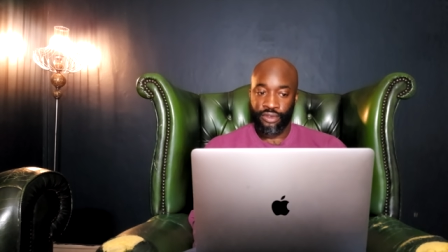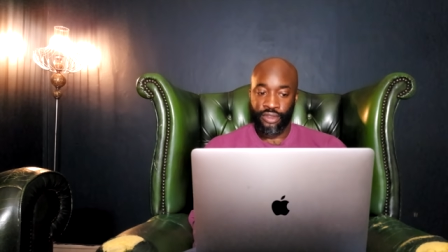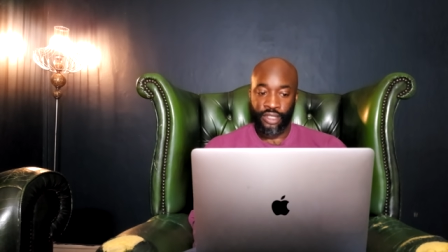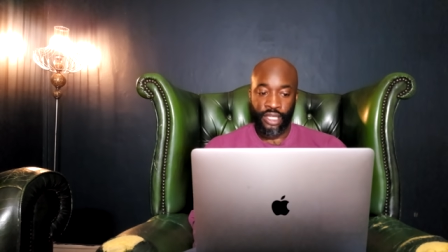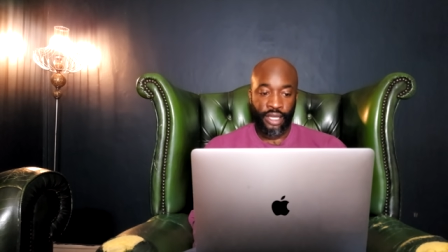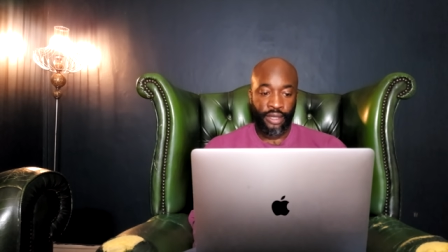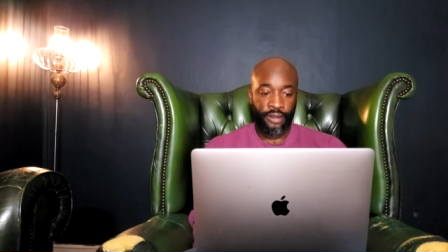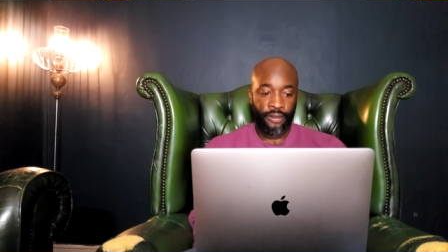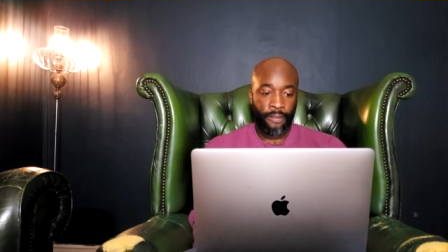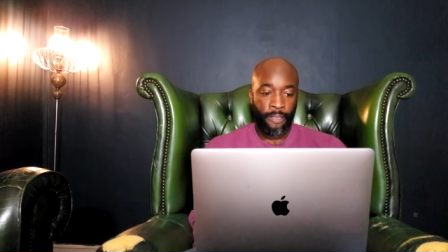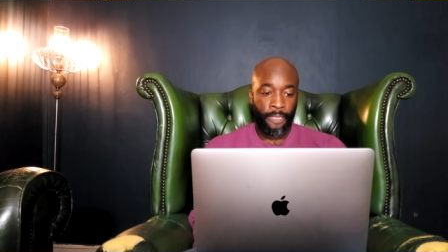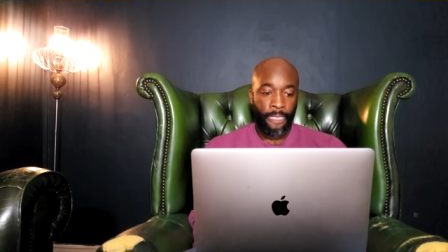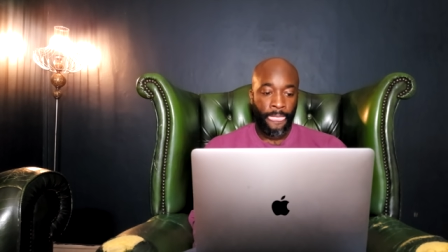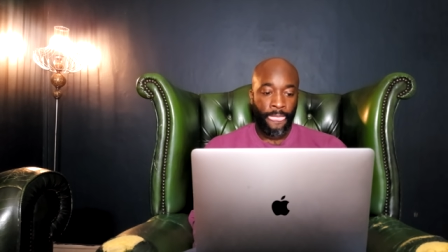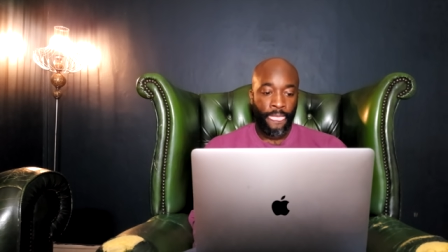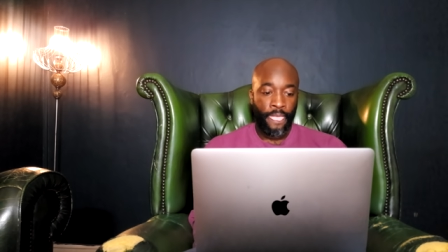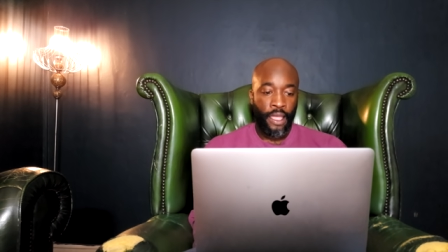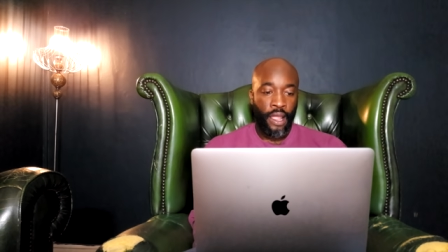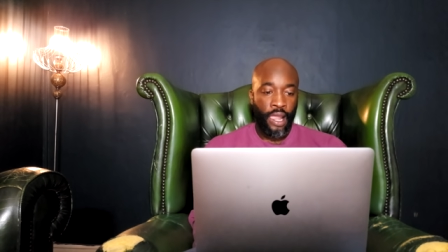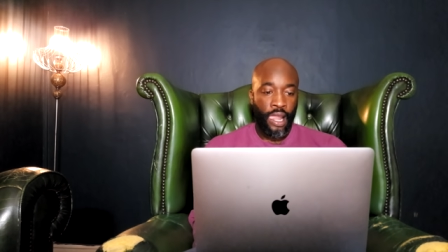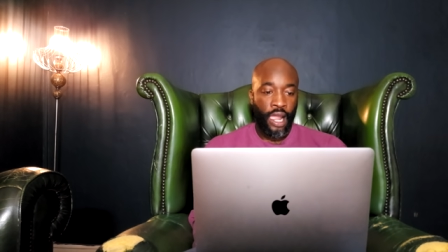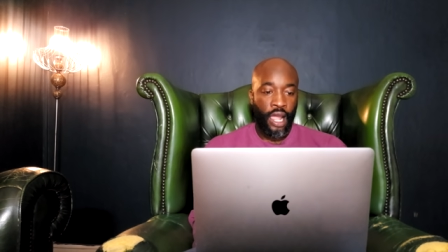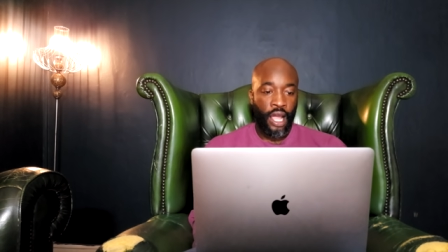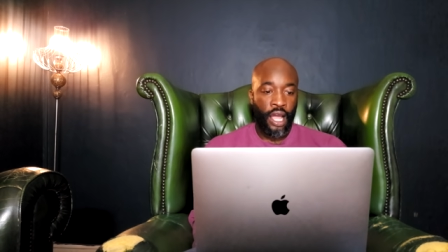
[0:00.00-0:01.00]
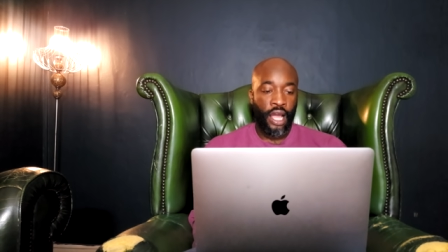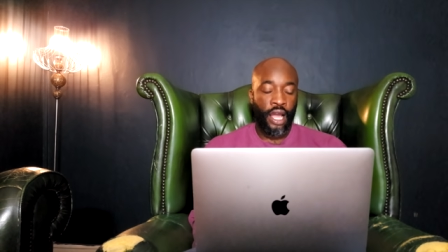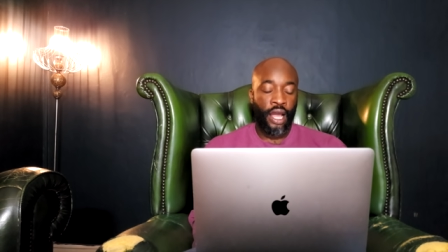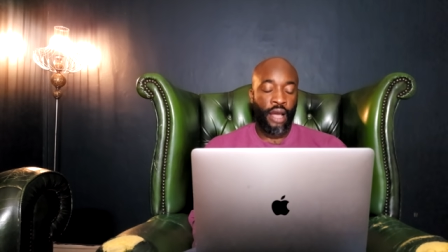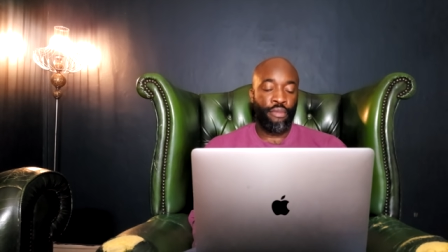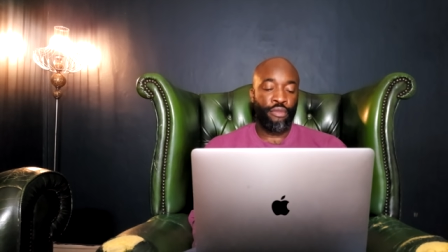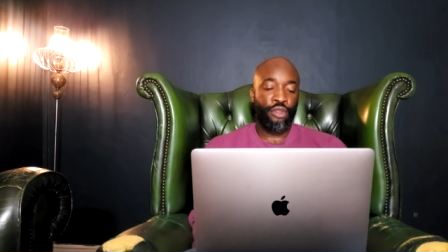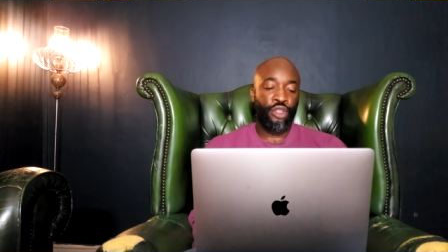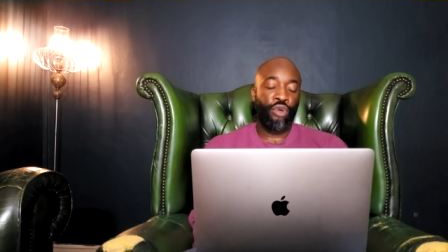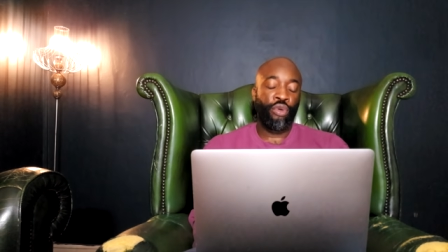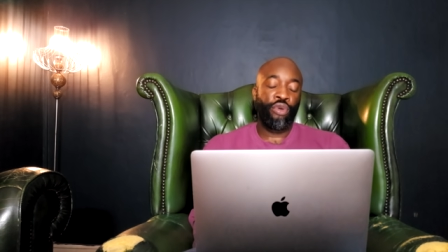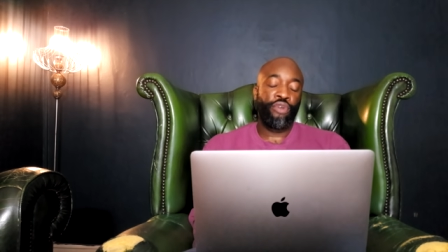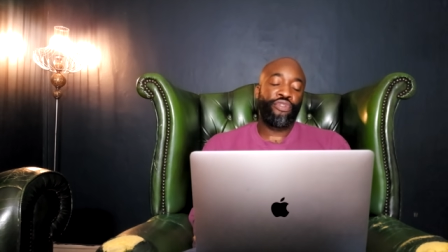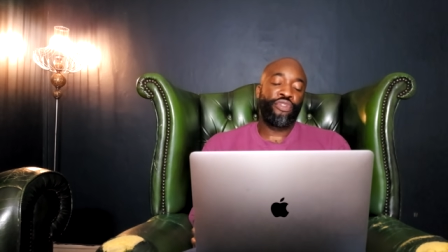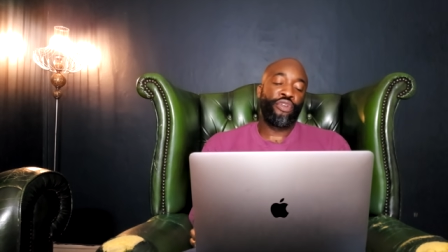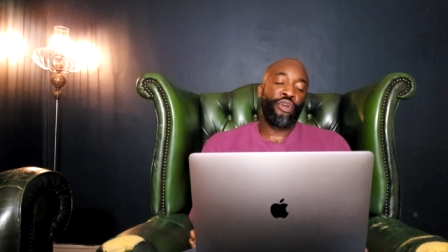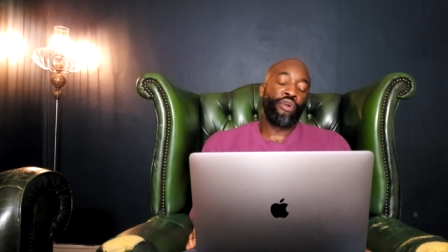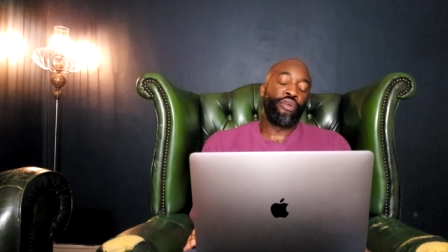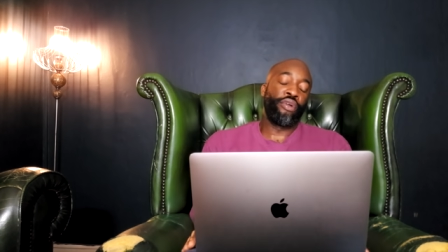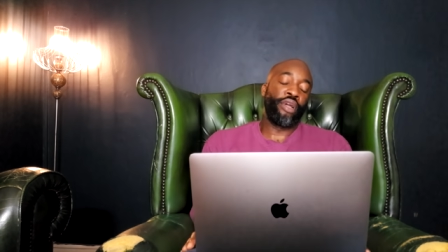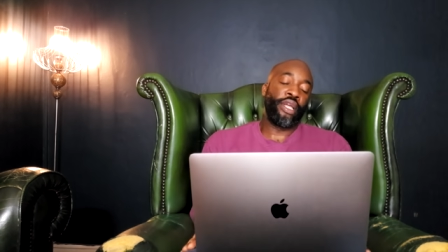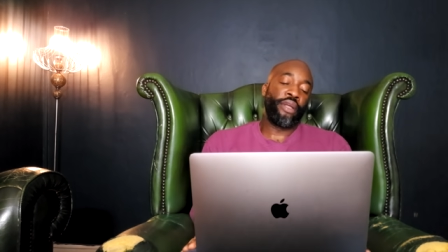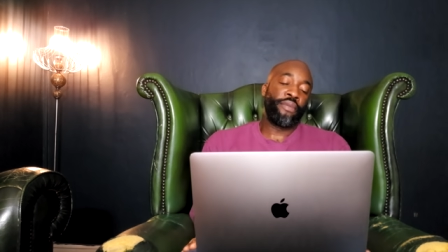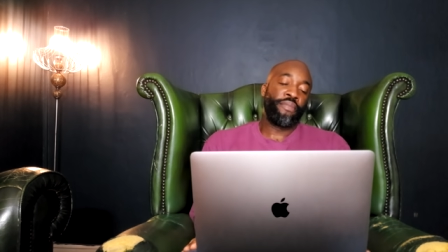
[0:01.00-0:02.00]
Yeah. Um, Hughie
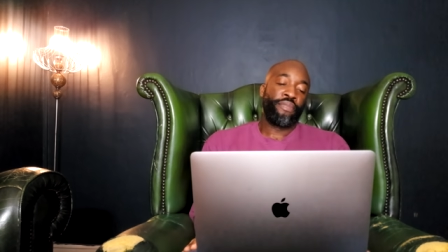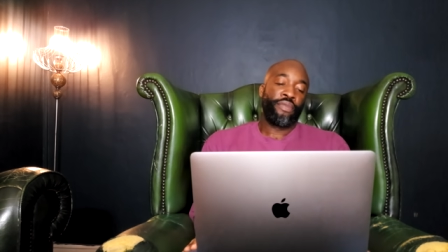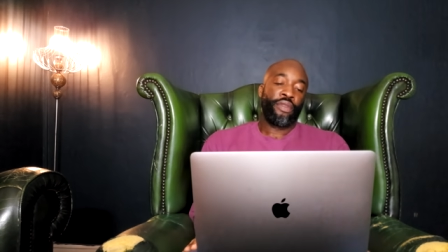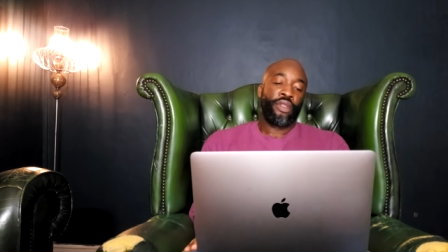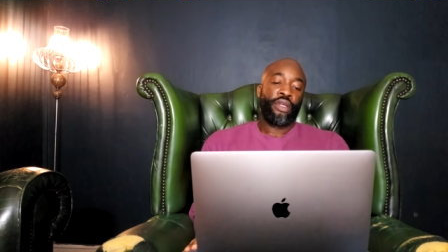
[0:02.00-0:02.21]
Fury.